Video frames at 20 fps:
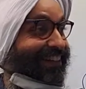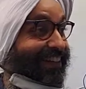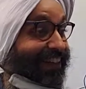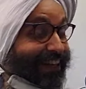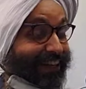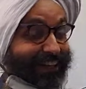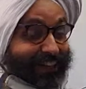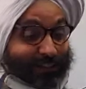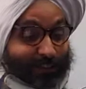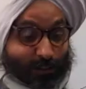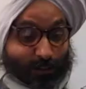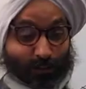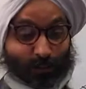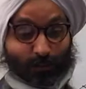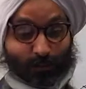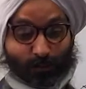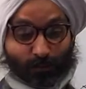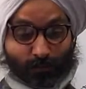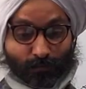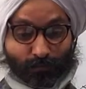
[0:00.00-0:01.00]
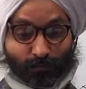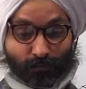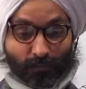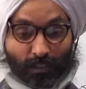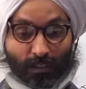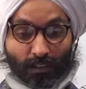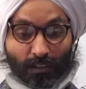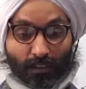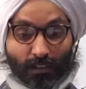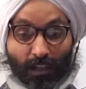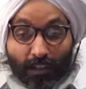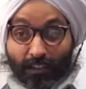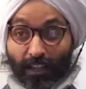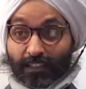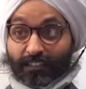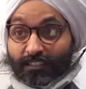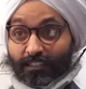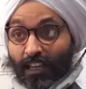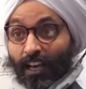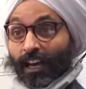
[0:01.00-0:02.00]
And that's true. And
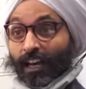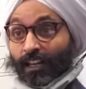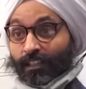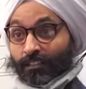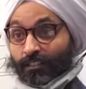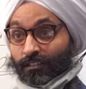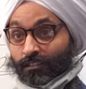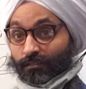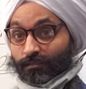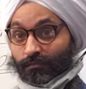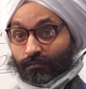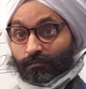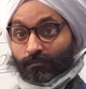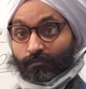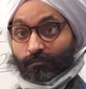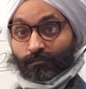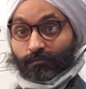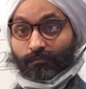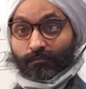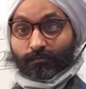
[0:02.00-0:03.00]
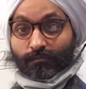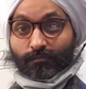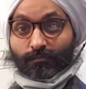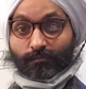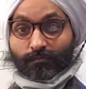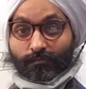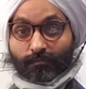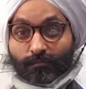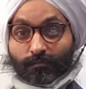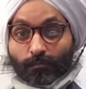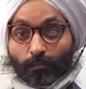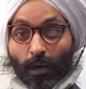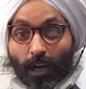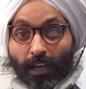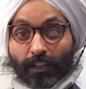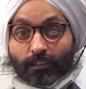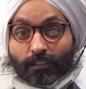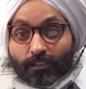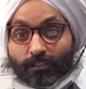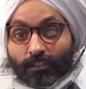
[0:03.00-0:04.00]
that's sad.
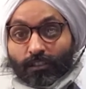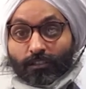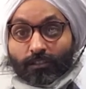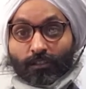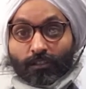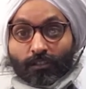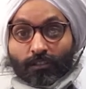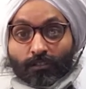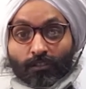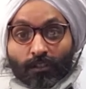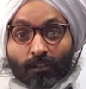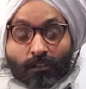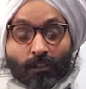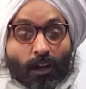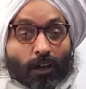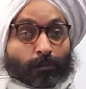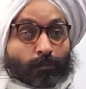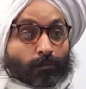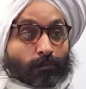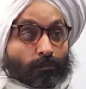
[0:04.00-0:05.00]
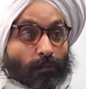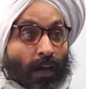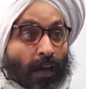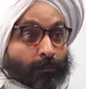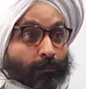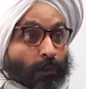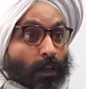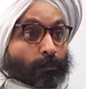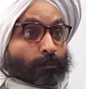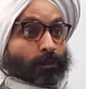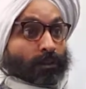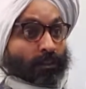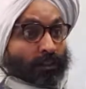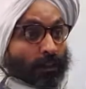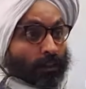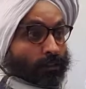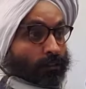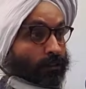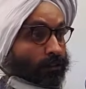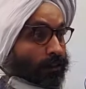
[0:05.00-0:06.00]
My decisions are not, I'm not being
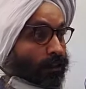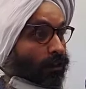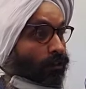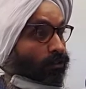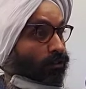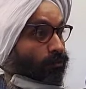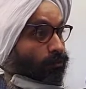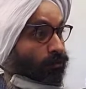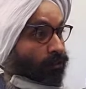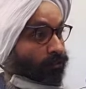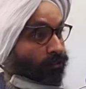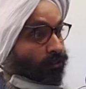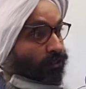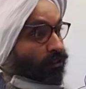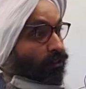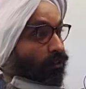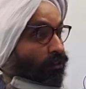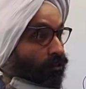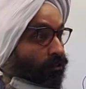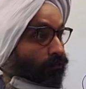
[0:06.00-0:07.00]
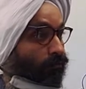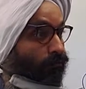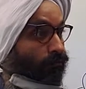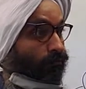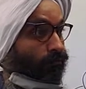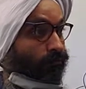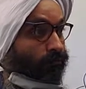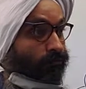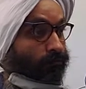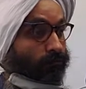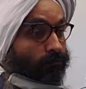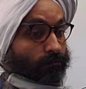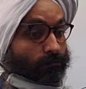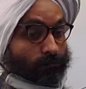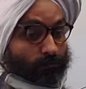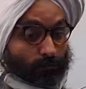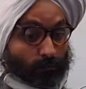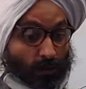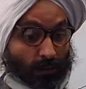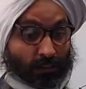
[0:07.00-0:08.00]
held accountable, it's her.
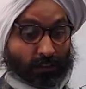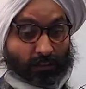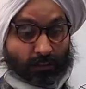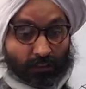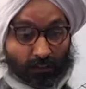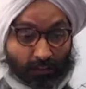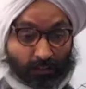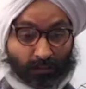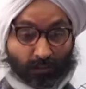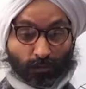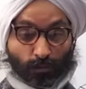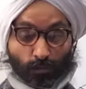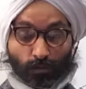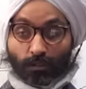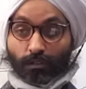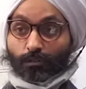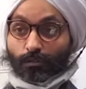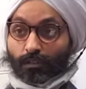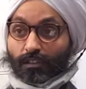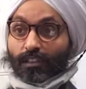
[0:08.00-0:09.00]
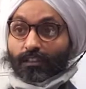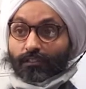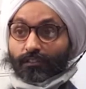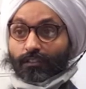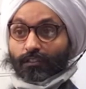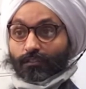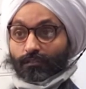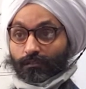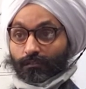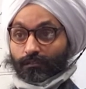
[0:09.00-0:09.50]
But this is the world we live in.